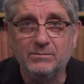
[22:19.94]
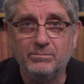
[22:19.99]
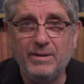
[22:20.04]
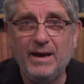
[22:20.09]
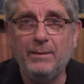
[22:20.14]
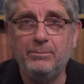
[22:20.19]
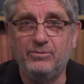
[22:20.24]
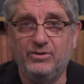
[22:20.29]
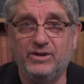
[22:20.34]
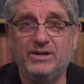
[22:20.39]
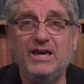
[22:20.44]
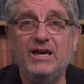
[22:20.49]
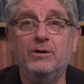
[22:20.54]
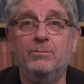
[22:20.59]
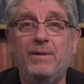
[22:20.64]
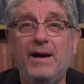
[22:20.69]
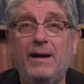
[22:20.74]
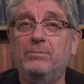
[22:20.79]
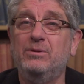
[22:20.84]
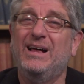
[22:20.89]
The king
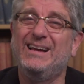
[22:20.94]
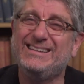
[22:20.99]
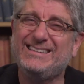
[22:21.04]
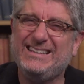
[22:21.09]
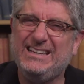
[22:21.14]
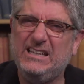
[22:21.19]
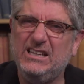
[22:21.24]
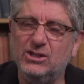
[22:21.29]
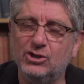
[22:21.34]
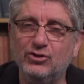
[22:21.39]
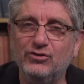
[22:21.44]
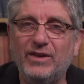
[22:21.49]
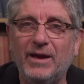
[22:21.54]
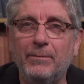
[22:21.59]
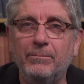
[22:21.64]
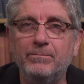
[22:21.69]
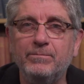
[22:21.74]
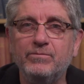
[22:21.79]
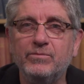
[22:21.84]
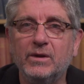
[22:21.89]
of Babylon killed
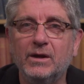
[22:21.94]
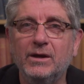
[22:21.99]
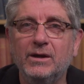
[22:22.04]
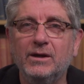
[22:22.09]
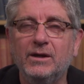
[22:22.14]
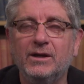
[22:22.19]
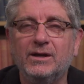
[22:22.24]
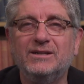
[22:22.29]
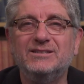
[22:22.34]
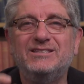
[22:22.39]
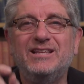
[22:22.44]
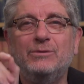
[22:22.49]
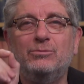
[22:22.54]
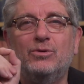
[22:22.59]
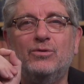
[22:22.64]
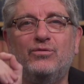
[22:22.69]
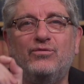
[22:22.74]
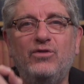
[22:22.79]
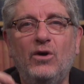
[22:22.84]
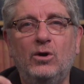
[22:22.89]
them because they
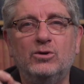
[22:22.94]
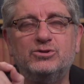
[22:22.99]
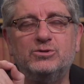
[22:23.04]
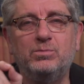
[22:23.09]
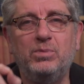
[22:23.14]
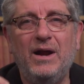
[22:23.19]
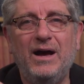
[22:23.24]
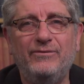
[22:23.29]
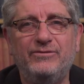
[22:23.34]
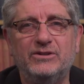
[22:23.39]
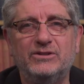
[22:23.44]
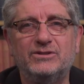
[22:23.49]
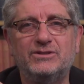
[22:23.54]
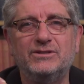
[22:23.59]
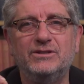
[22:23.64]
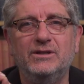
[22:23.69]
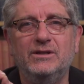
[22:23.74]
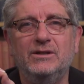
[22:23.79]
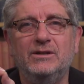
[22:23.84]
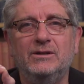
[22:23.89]
were false
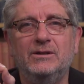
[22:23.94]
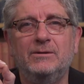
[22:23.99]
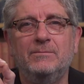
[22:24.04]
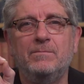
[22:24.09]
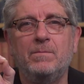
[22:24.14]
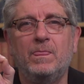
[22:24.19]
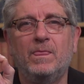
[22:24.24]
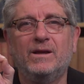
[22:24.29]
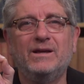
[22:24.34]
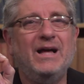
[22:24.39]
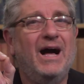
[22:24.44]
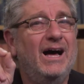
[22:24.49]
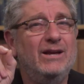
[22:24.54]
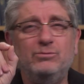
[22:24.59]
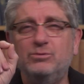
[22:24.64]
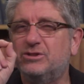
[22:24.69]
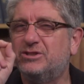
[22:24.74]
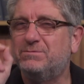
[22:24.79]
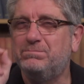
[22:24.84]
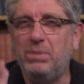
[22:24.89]
prophets. God
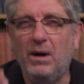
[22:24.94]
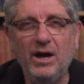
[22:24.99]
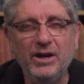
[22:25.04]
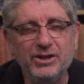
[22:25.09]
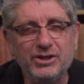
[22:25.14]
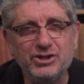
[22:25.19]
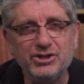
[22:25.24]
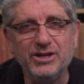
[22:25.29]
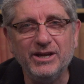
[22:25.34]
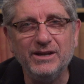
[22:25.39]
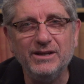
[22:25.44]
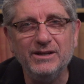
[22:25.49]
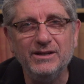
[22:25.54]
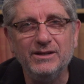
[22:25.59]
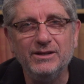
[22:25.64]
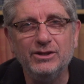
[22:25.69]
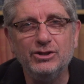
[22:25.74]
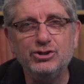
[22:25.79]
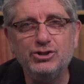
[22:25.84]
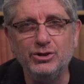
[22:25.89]
was punishing
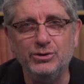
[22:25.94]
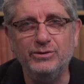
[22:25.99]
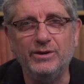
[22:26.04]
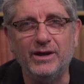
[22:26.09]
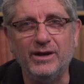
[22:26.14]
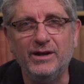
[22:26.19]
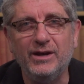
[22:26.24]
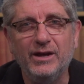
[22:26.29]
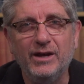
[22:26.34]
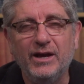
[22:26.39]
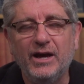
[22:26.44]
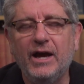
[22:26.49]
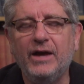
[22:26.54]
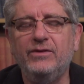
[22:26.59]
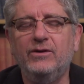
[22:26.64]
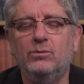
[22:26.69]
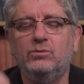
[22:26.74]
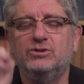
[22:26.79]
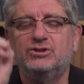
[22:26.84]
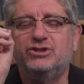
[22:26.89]
Judah,
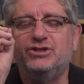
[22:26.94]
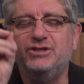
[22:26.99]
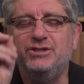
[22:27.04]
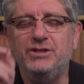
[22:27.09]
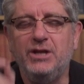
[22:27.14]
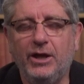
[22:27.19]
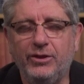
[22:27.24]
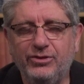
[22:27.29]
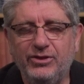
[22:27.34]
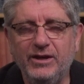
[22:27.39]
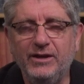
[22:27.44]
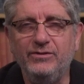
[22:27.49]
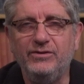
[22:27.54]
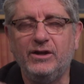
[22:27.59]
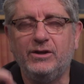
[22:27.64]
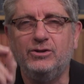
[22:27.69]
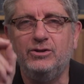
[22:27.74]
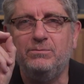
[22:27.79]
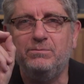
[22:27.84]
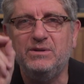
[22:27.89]
and there was nothing
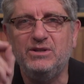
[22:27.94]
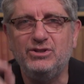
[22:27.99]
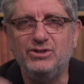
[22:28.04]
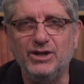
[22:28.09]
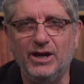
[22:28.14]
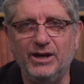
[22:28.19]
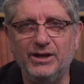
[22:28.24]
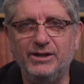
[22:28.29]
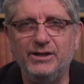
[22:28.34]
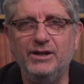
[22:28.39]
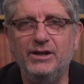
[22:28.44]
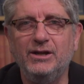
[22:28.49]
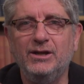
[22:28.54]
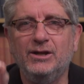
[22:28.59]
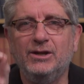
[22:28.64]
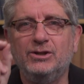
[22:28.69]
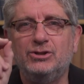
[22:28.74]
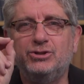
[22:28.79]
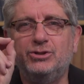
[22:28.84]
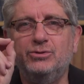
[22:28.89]
that could be done
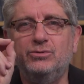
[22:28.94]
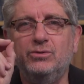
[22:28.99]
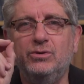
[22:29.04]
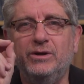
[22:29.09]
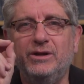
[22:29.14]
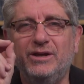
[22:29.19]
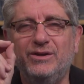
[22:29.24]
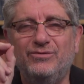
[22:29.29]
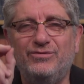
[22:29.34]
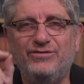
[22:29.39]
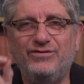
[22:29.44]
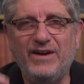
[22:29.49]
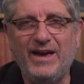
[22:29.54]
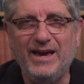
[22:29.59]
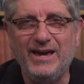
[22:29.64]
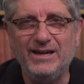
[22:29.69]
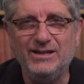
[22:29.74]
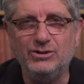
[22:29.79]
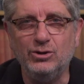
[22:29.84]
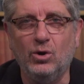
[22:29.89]
to
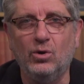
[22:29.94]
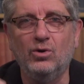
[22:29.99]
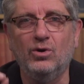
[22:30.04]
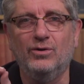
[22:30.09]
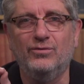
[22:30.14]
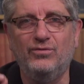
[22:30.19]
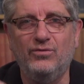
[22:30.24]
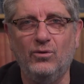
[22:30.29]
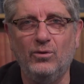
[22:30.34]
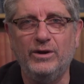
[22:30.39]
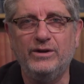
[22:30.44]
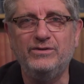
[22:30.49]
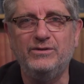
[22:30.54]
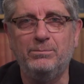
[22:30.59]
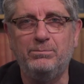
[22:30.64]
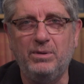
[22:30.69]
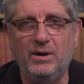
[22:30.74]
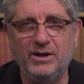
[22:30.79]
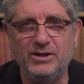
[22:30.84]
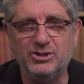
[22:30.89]
evade or avoid the
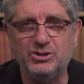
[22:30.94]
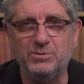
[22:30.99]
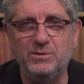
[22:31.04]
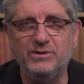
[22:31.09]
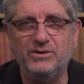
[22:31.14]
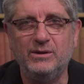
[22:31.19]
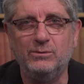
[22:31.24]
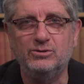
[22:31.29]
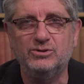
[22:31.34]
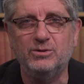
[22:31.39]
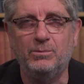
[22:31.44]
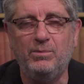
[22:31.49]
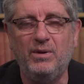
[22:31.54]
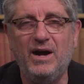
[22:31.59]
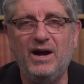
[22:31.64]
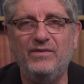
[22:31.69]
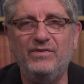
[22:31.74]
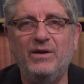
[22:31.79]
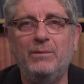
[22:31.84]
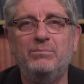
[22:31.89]
punishment that was
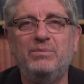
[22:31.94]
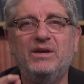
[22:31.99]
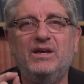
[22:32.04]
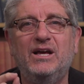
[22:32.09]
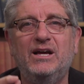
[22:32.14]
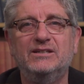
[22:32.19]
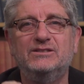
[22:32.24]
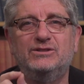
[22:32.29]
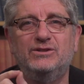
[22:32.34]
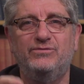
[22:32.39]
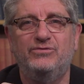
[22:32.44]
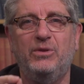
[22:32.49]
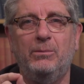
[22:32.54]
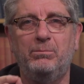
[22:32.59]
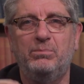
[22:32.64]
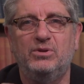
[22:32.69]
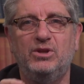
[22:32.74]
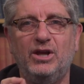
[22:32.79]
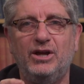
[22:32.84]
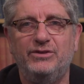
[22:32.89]
upon them because of the
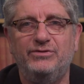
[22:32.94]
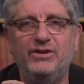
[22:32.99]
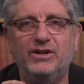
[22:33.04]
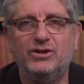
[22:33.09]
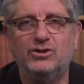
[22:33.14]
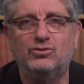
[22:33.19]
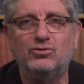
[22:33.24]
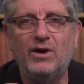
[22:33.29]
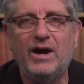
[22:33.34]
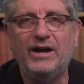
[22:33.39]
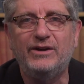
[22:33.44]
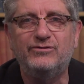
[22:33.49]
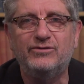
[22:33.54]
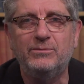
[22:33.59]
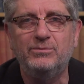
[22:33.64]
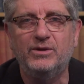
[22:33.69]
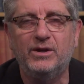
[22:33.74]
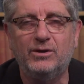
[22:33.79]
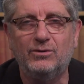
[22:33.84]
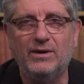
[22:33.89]
blood that cried
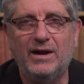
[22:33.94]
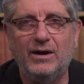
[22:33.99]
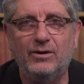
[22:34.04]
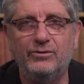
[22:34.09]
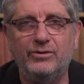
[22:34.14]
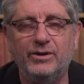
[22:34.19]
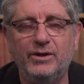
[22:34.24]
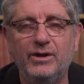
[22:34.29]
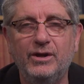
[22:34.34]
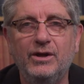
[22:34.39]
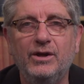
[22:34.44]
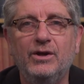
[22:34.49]
from the ground.